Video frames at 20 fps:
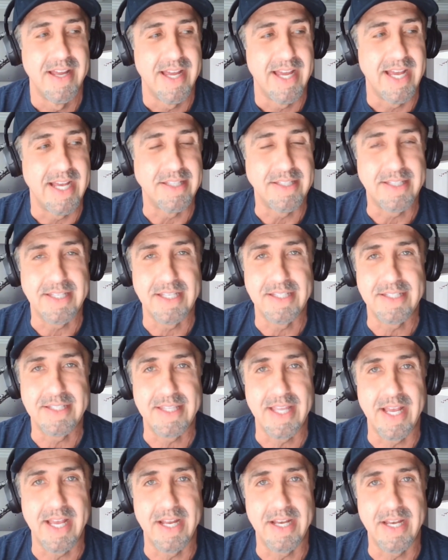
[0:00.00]
And since
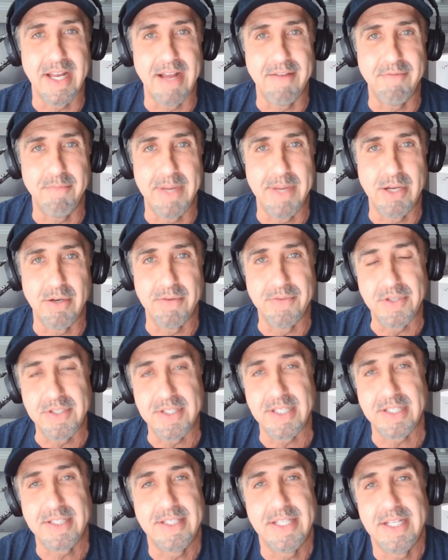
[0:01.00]
then, I've made over
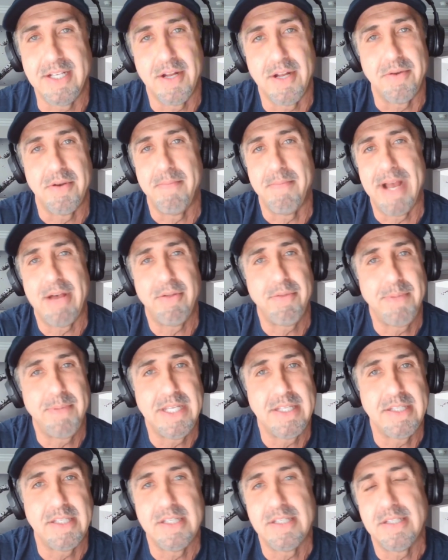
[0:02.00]
1,600
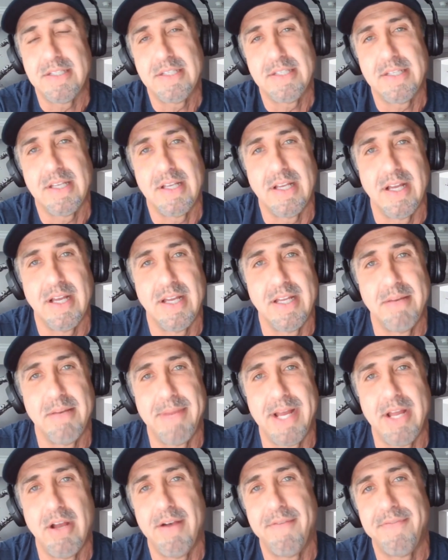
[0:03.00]
mouthpieces in
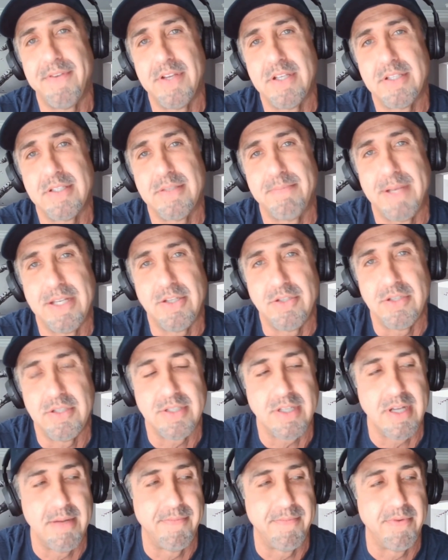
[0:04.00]
my office. Patients
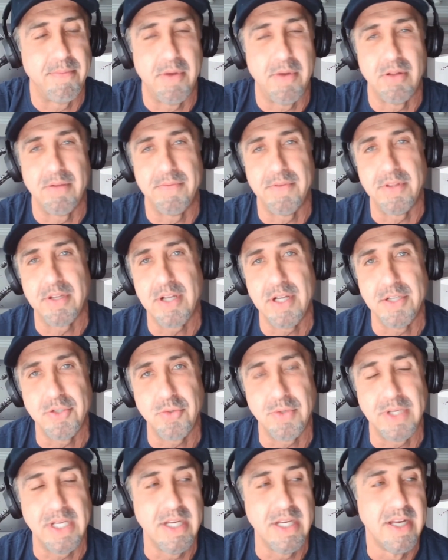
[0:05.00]
come from all over the
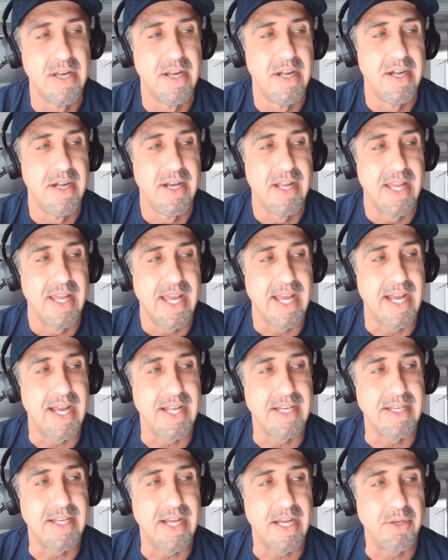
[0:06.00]
country.
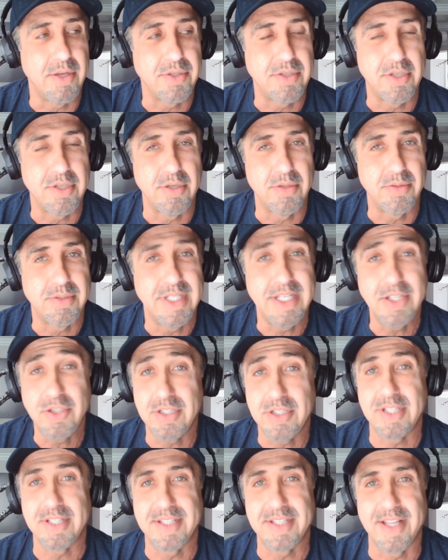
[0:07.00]
And I also
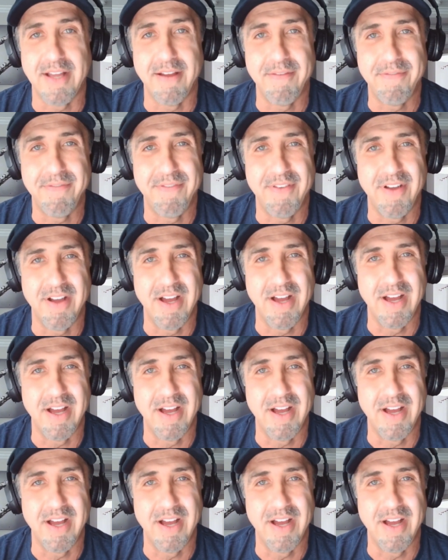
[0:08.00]
teach this stuff